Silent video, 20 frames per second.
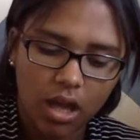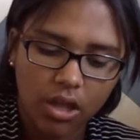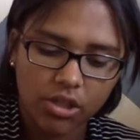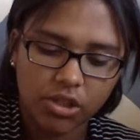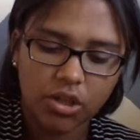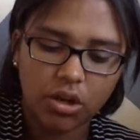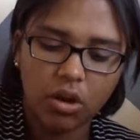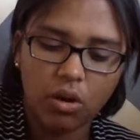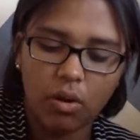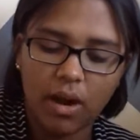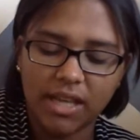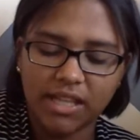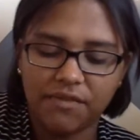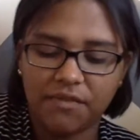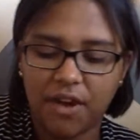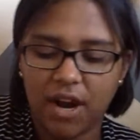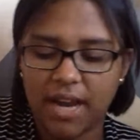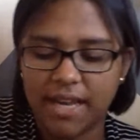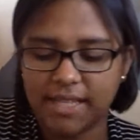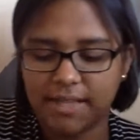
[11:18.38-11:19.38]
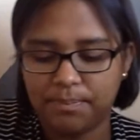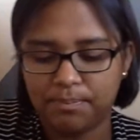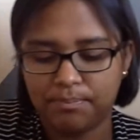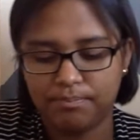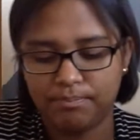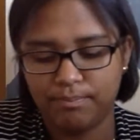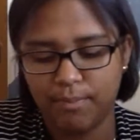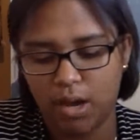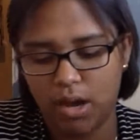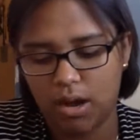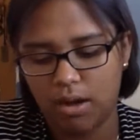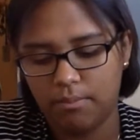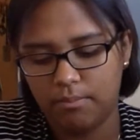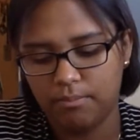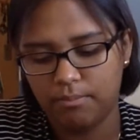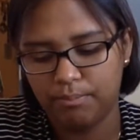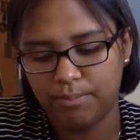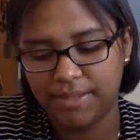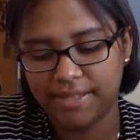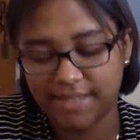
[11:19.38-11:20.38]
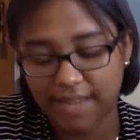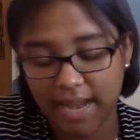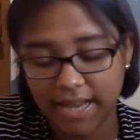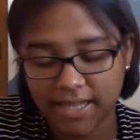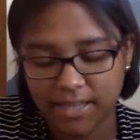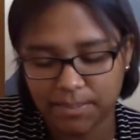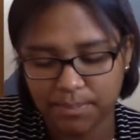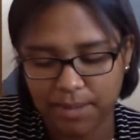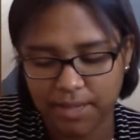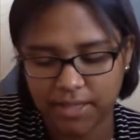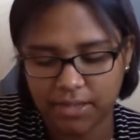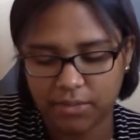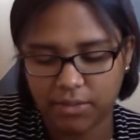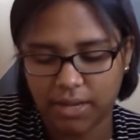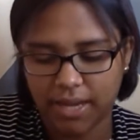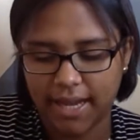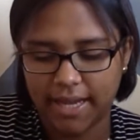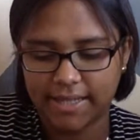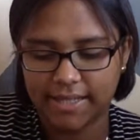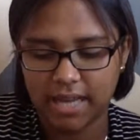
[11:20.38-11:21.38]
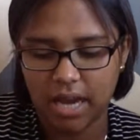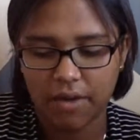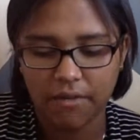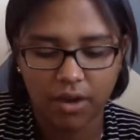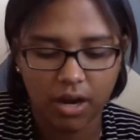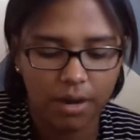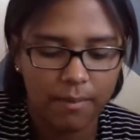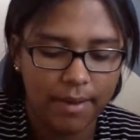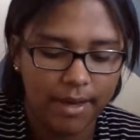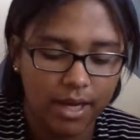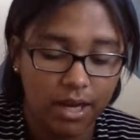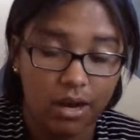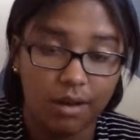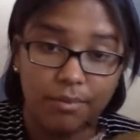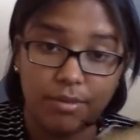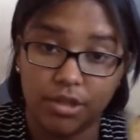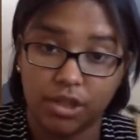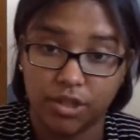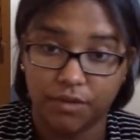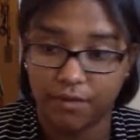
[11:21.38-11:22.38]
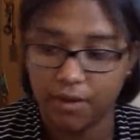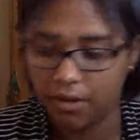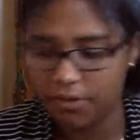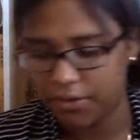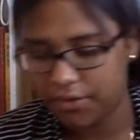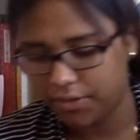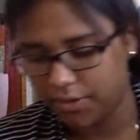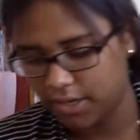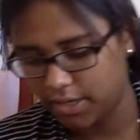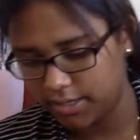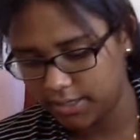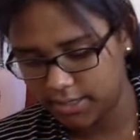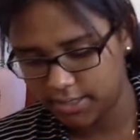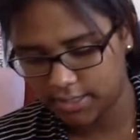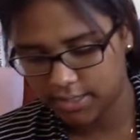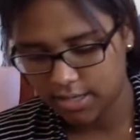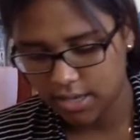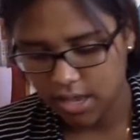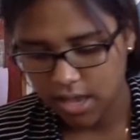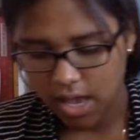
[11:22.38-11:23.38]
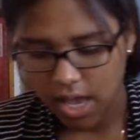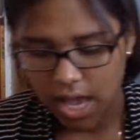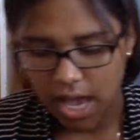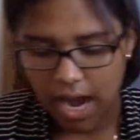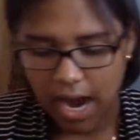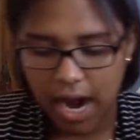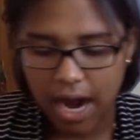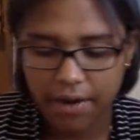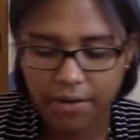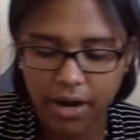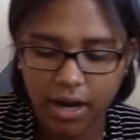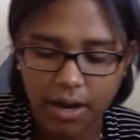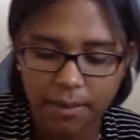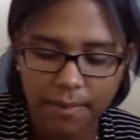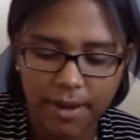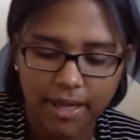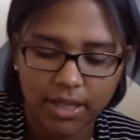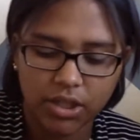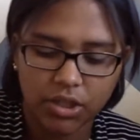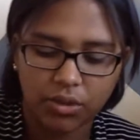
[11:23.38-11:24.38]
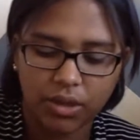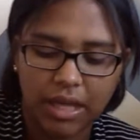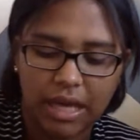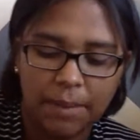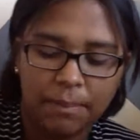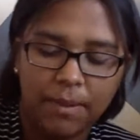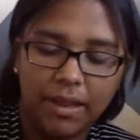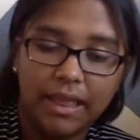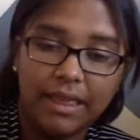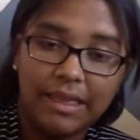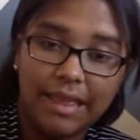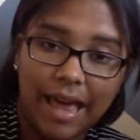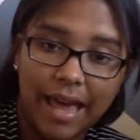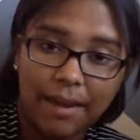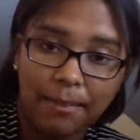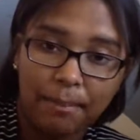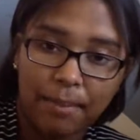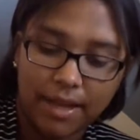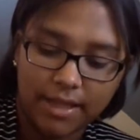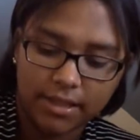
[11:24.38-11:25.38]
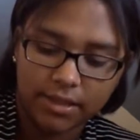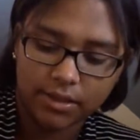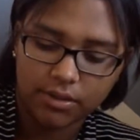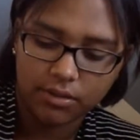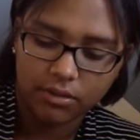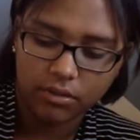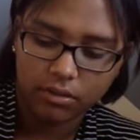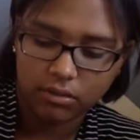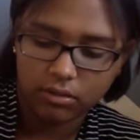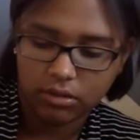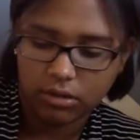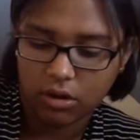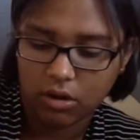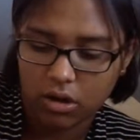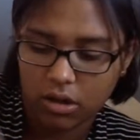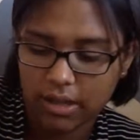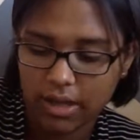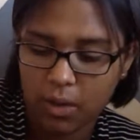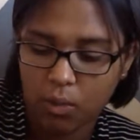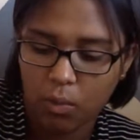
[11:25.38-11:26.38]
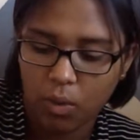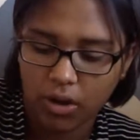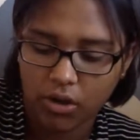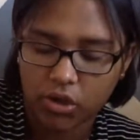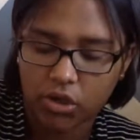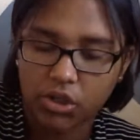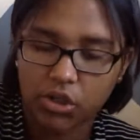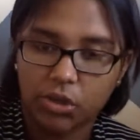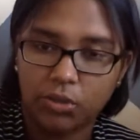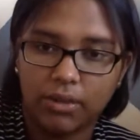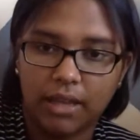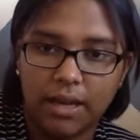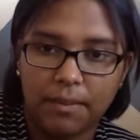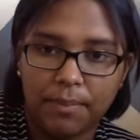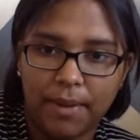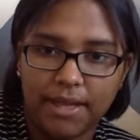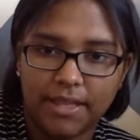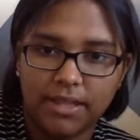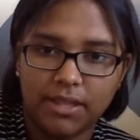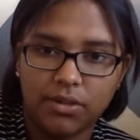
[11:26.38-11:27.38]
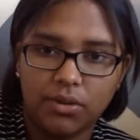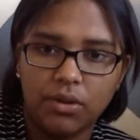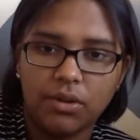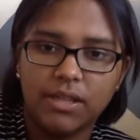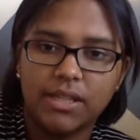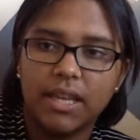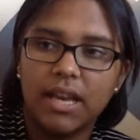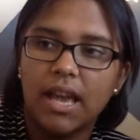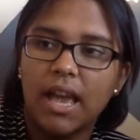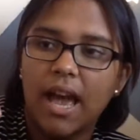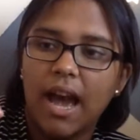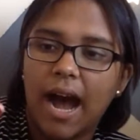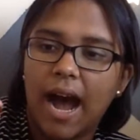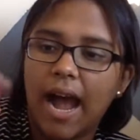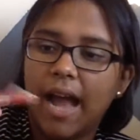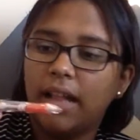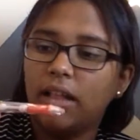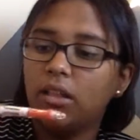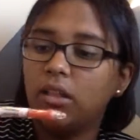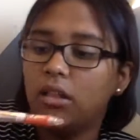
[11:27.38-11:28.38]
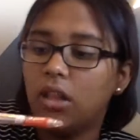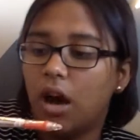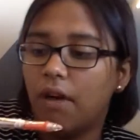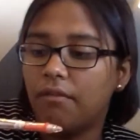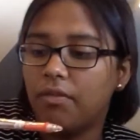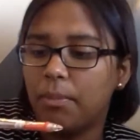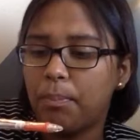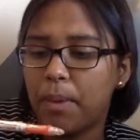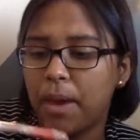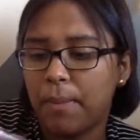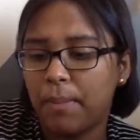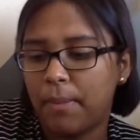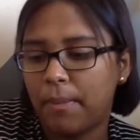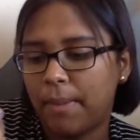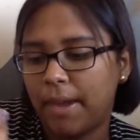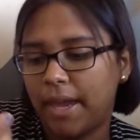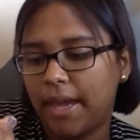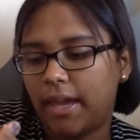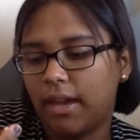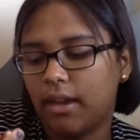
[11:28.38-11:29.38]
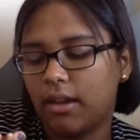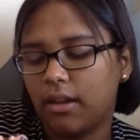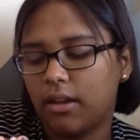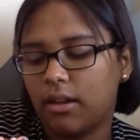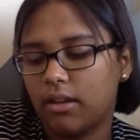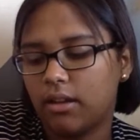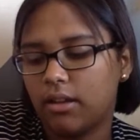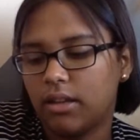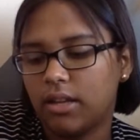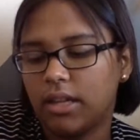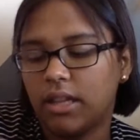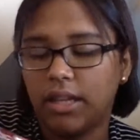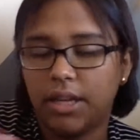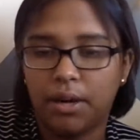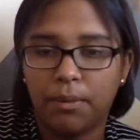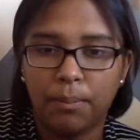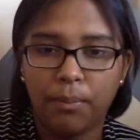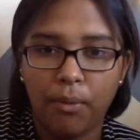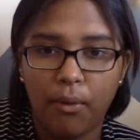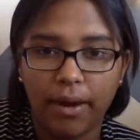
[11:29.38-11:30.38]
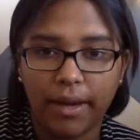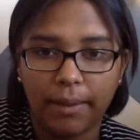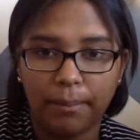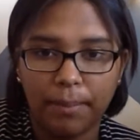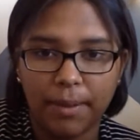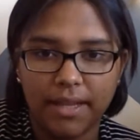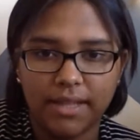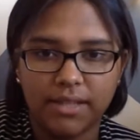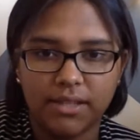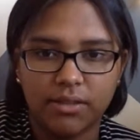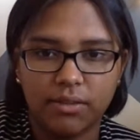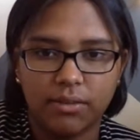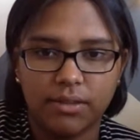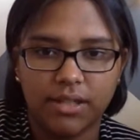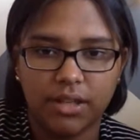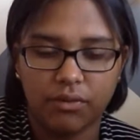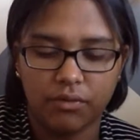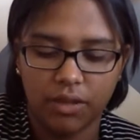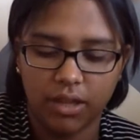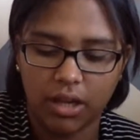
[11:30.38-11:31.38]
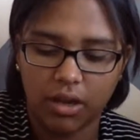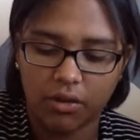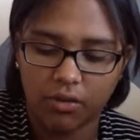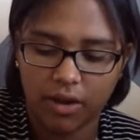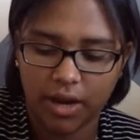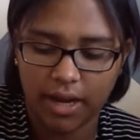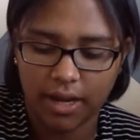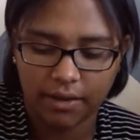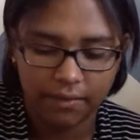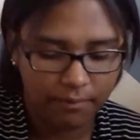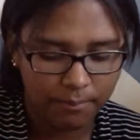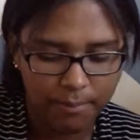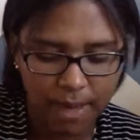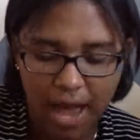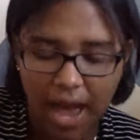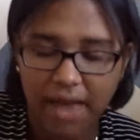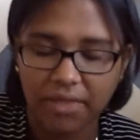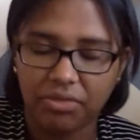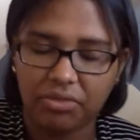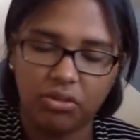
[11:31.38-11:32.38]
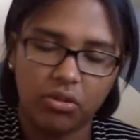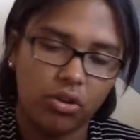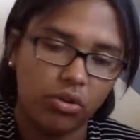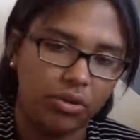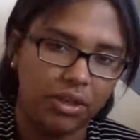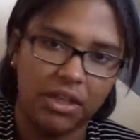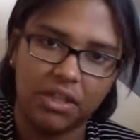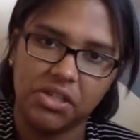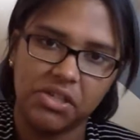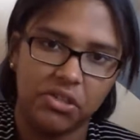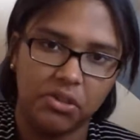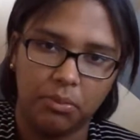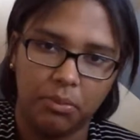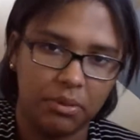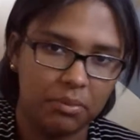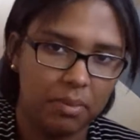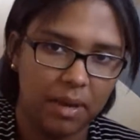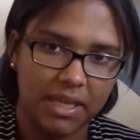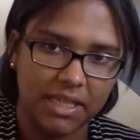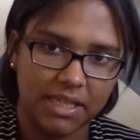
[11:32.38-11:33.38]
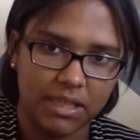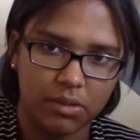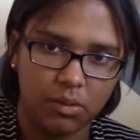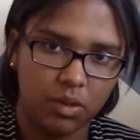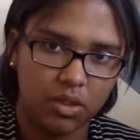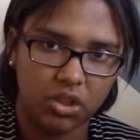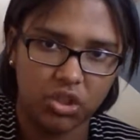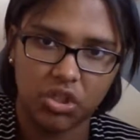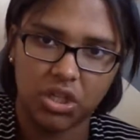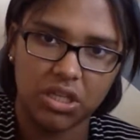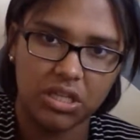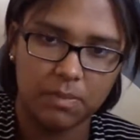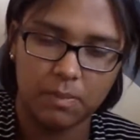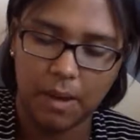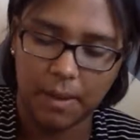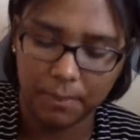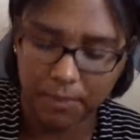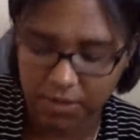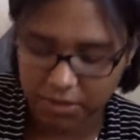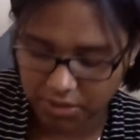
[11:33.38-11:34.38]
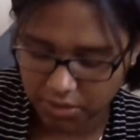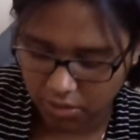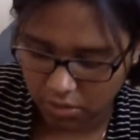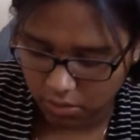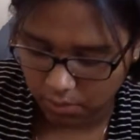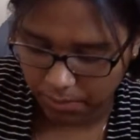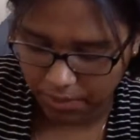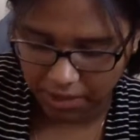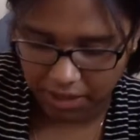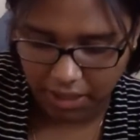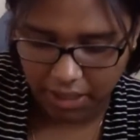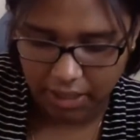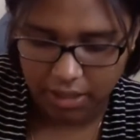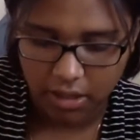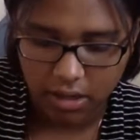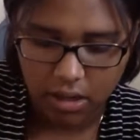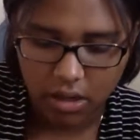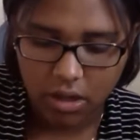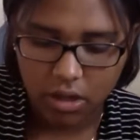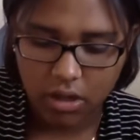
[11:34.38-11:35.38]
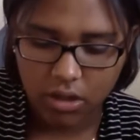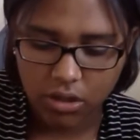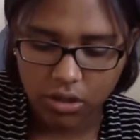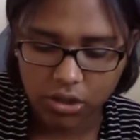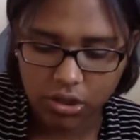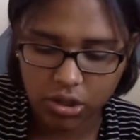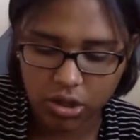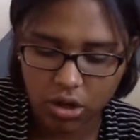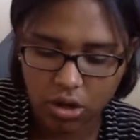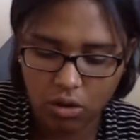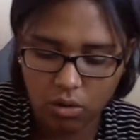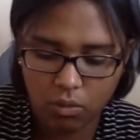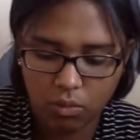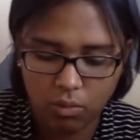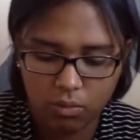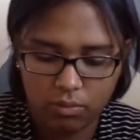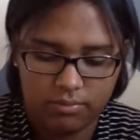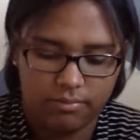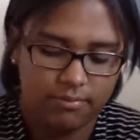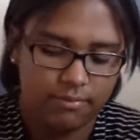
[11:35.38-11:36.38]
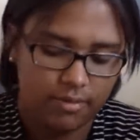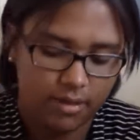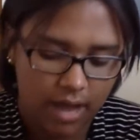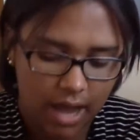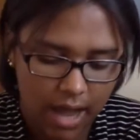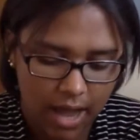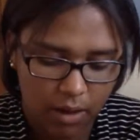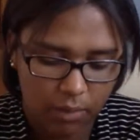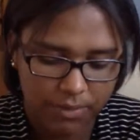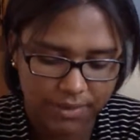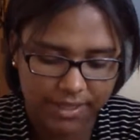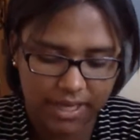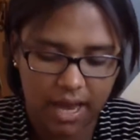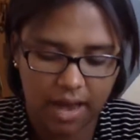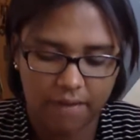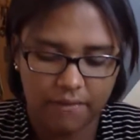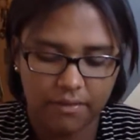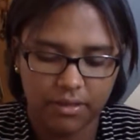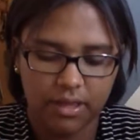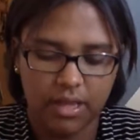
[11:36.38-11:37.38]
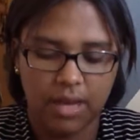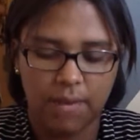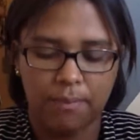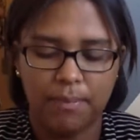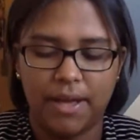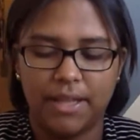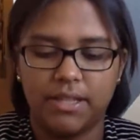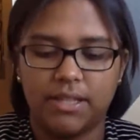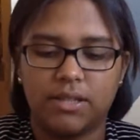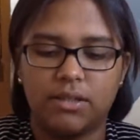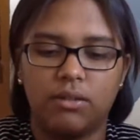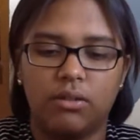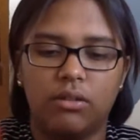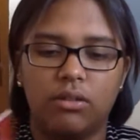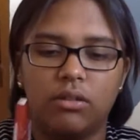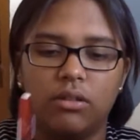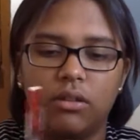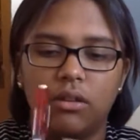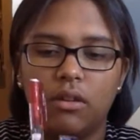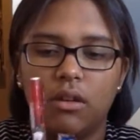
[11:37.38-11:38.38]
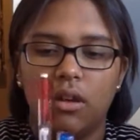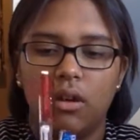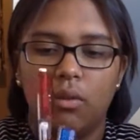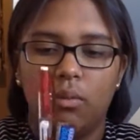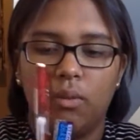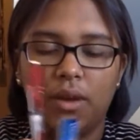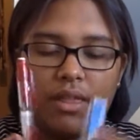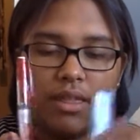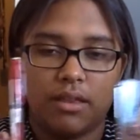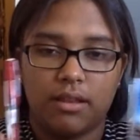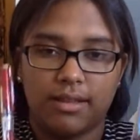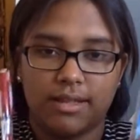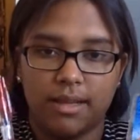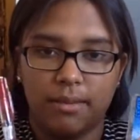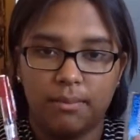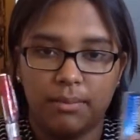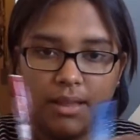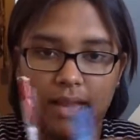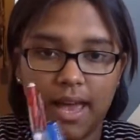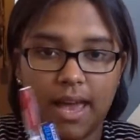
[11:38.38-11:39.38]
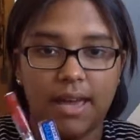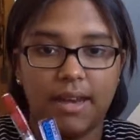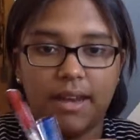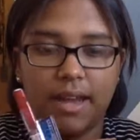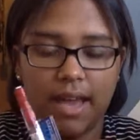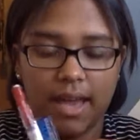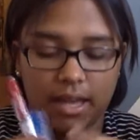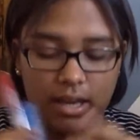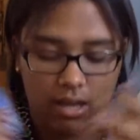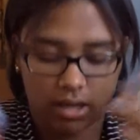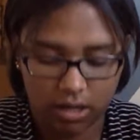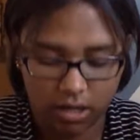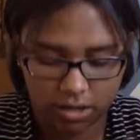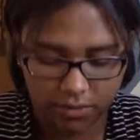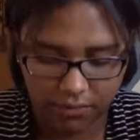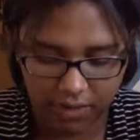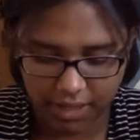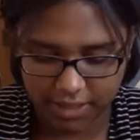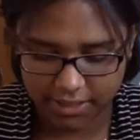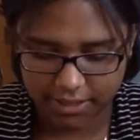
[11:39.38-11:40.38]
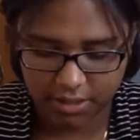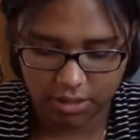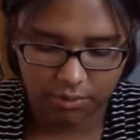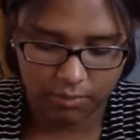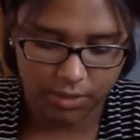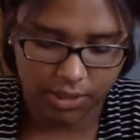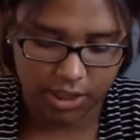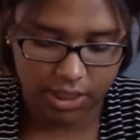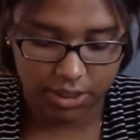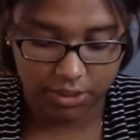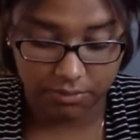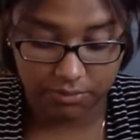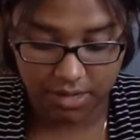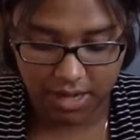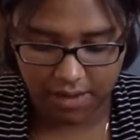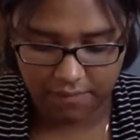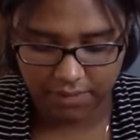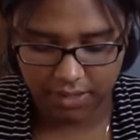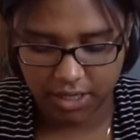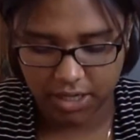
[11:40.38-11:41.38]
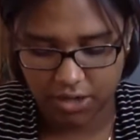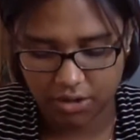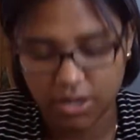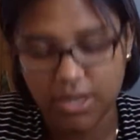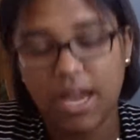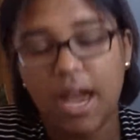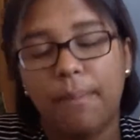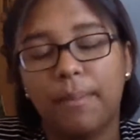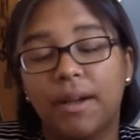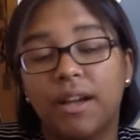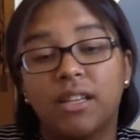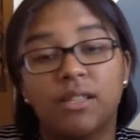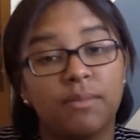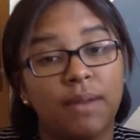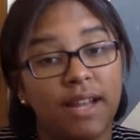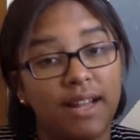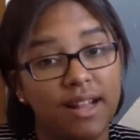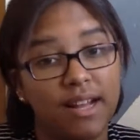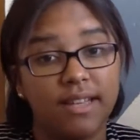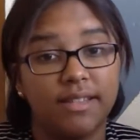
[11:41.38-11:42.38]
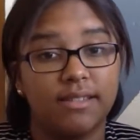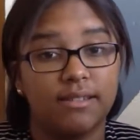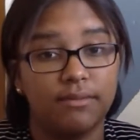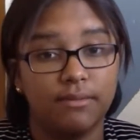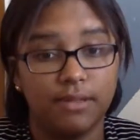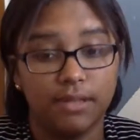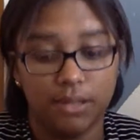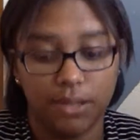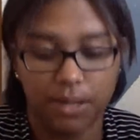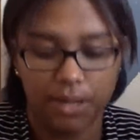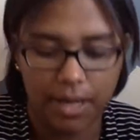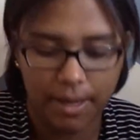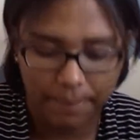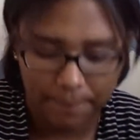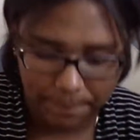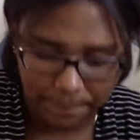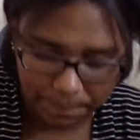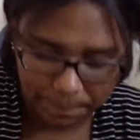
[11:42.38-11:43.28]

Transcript: So as far as besides a pencil case, I recommend a bunch of other things. I recommend you keep lead pencil, or like 1 or 2 lead pencils. I love the Papermate clear point pencils. They're really great. Math you need to do with pencil. It's just my personal opinion. So I always have lead pencil with some lead and an eraser, which I don't have in here yet because my class don't start yet.